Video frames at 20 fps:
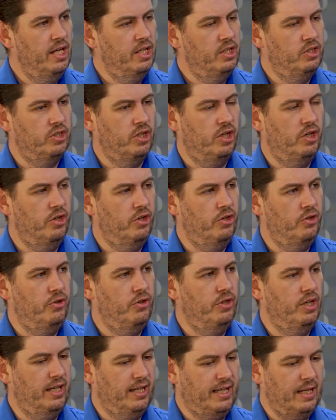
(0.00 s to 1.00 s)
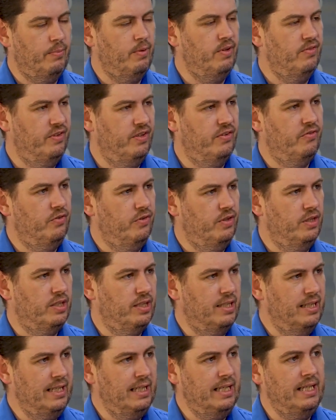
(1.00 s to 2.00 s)
So a couple of different
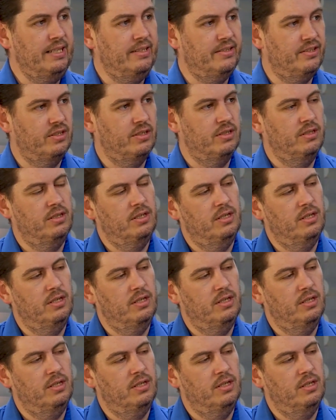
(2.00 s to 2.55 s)
neat